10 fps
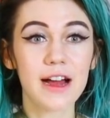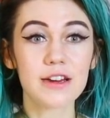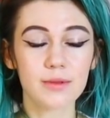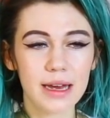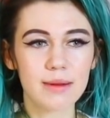
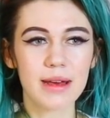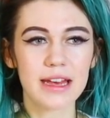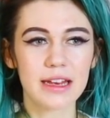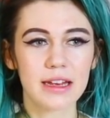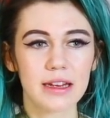find a way to
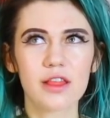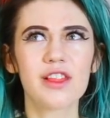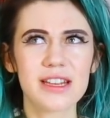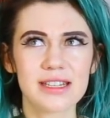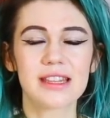make
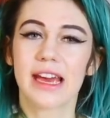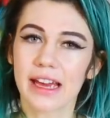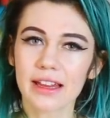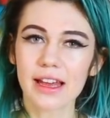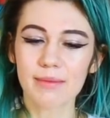this
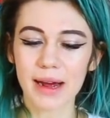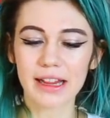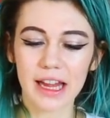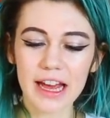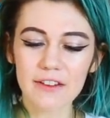thing in
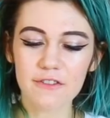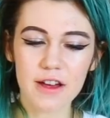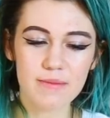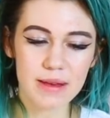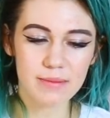my life
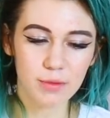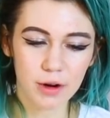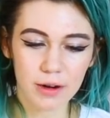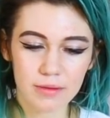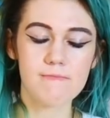a bit
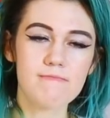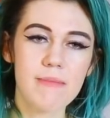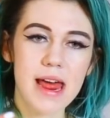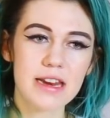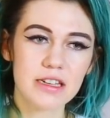more
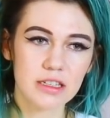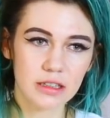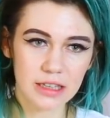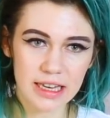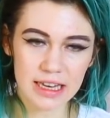
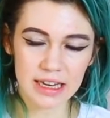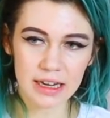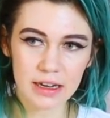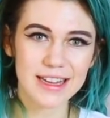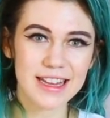
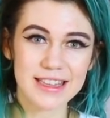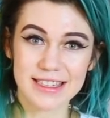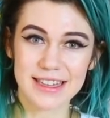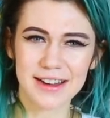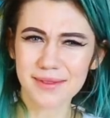mentally
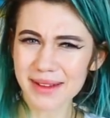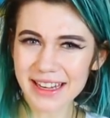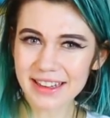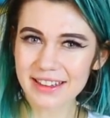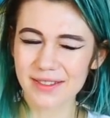easy on
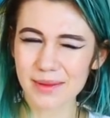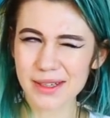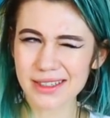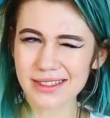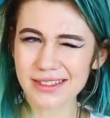me. That
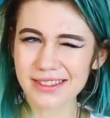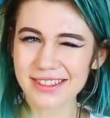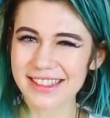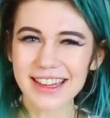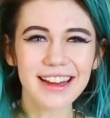makes sense?
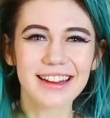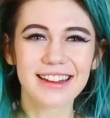Yeah.